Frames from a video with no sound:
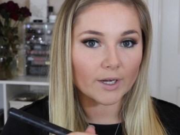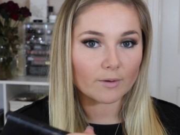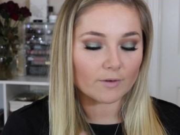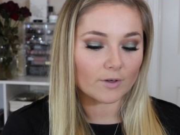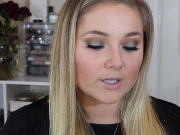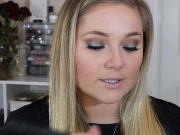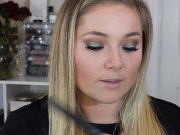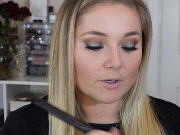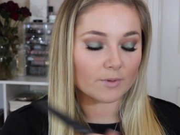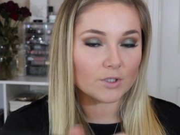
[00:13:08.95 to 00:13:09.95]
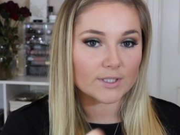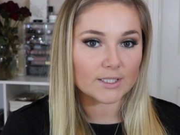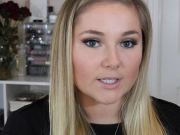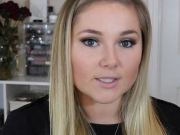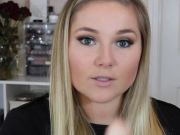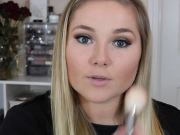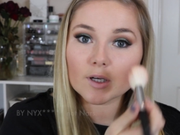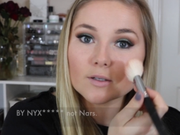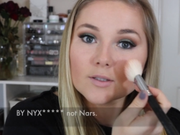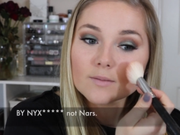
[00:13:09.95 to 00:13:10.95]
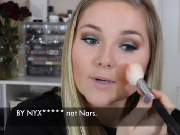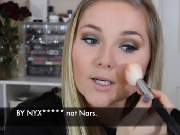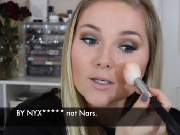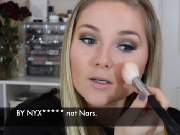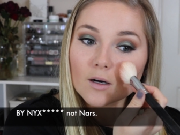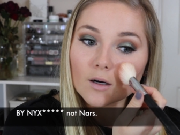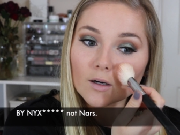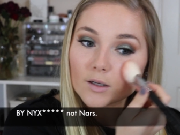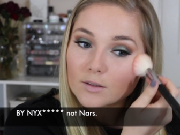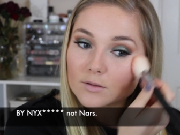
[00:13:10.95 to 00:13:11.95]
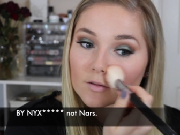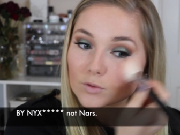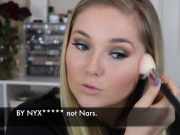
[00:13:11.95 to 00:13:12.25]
now we're focused. I'm gonna be using Dusty Rose by NARS.